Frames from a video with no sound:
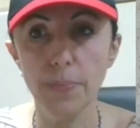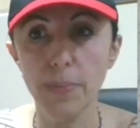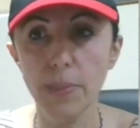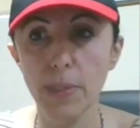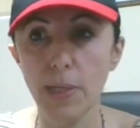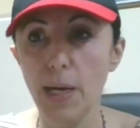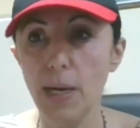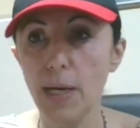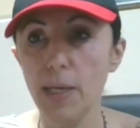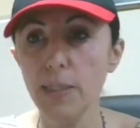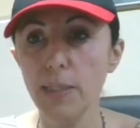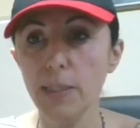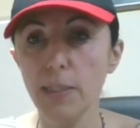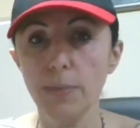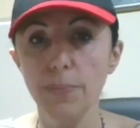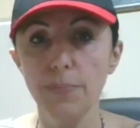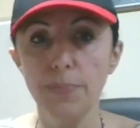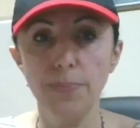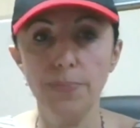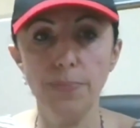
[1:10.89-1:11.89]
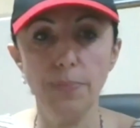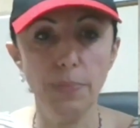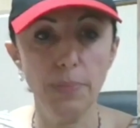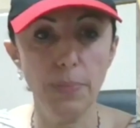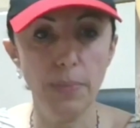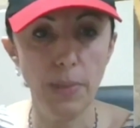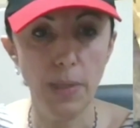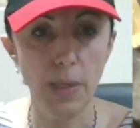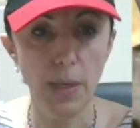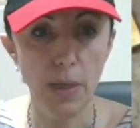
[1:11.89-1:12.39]
guys,
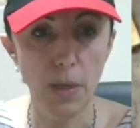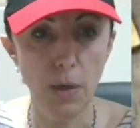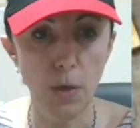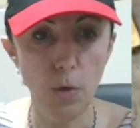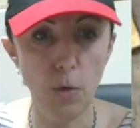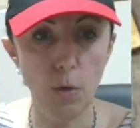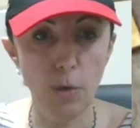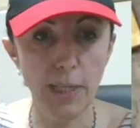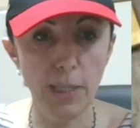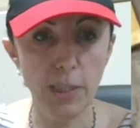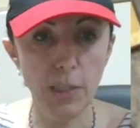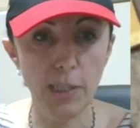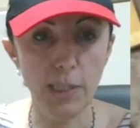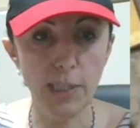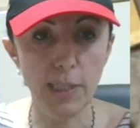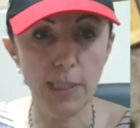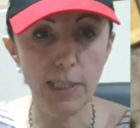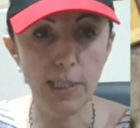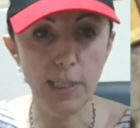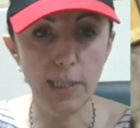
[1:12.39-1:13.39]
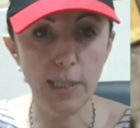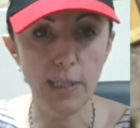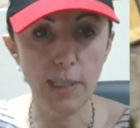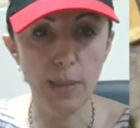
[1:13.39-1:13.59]
hold on just a second.